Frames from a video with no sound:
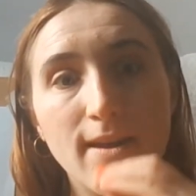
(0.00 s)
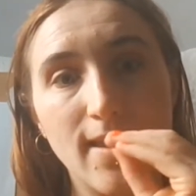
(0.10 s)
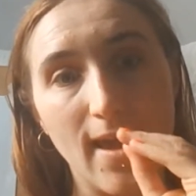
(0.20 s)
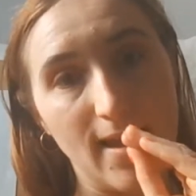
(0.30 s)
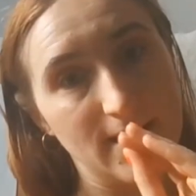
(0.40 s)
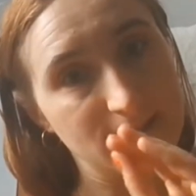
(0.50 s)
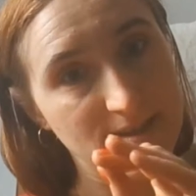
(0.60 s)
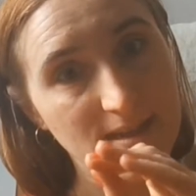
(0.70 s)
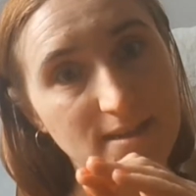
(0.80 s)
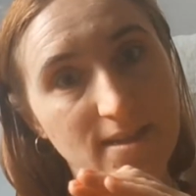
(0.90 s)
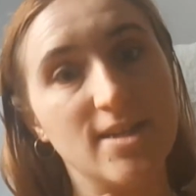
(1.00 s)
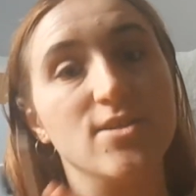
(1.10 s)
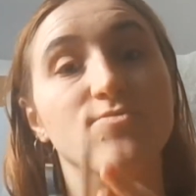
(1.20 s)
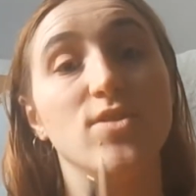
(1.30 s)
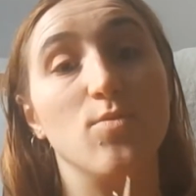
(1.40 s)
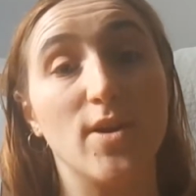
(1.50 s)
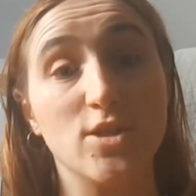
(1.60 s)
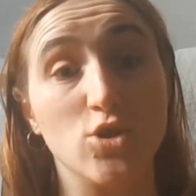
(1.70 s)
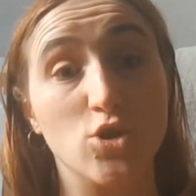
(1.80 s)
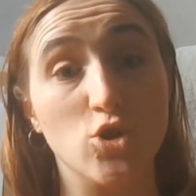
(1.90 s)
getting in detail and really
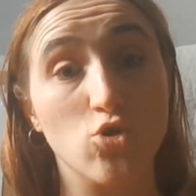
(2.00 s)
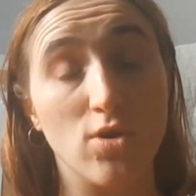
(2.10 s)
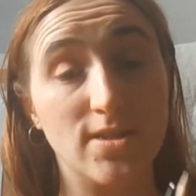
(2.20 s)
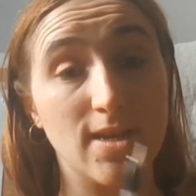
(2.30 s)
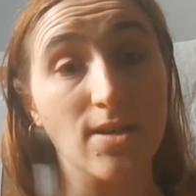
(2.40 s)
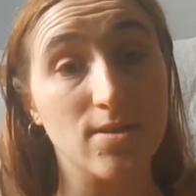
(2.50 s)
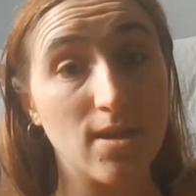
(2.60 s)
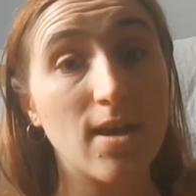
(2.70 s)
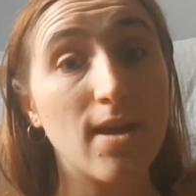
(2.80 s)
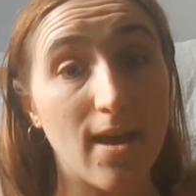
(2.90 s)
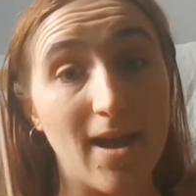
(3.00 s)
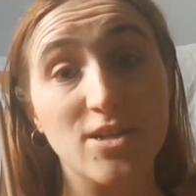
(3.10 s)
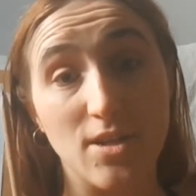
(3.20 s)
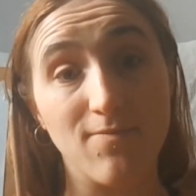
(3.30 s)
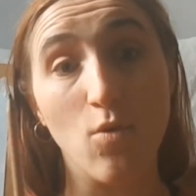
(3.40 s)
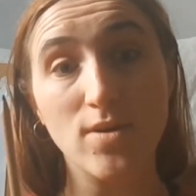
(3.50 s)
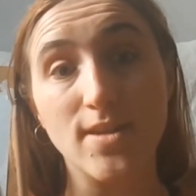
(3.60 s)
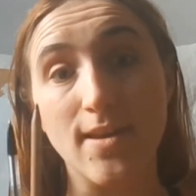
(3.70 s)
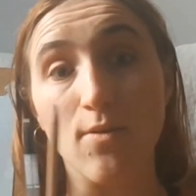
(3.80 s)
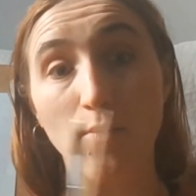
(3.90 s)
working on your drawing skills, actually focusing